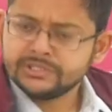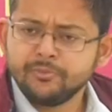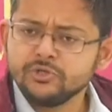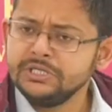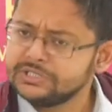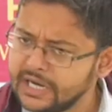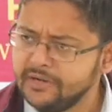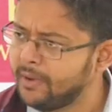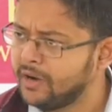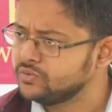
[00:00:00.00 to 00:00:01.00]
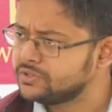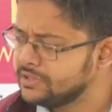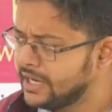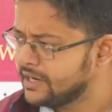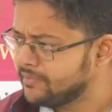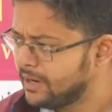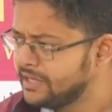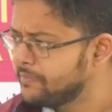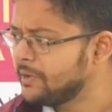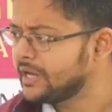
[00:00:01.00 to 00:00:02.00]
Suppose inside mouth there are
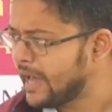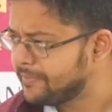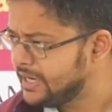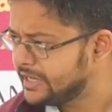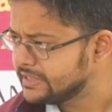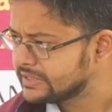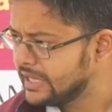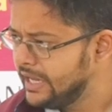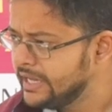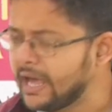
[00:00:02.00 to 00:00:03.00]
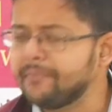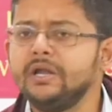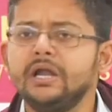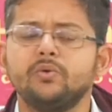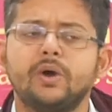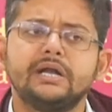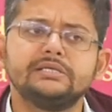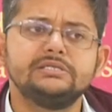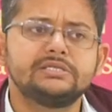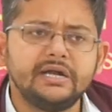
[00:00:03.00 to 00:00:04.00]
multiple capillaries. Capillary, what
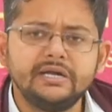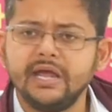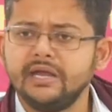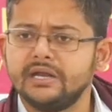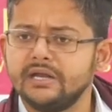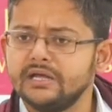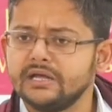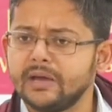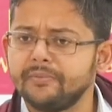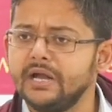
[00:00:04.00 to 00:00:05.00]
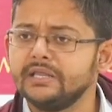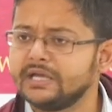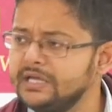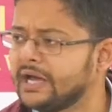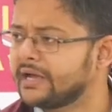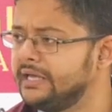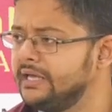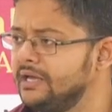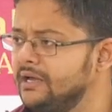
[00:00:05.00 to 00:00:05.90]
does it contain? Capillary excitation.